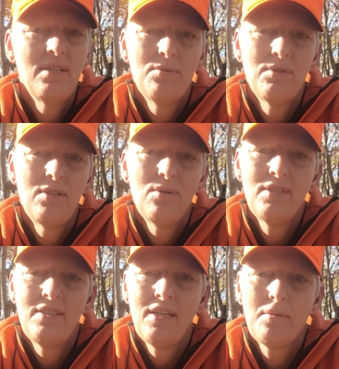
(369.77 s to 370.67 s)
it would only
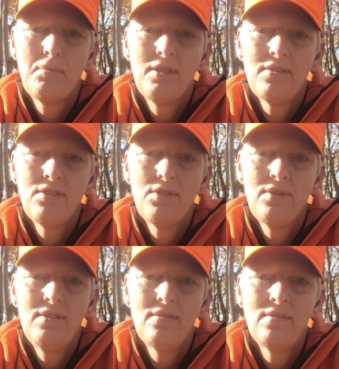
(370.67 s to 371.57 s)
take a month to do
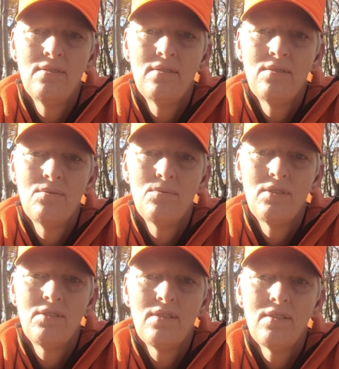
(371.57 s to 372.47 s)
it,
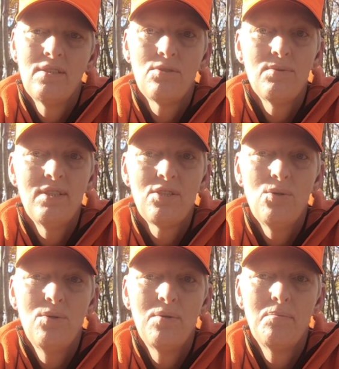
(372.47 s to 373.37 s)
which it's really
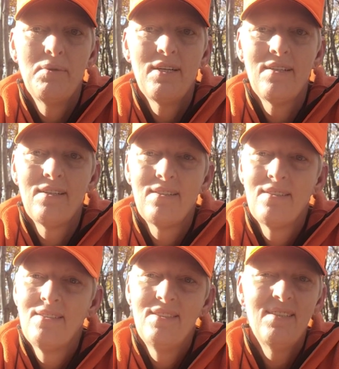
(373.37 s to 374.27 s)
cool. But
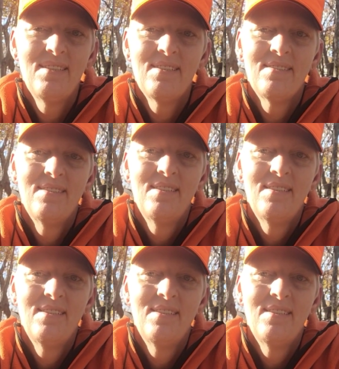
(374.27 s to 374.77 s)
yeah,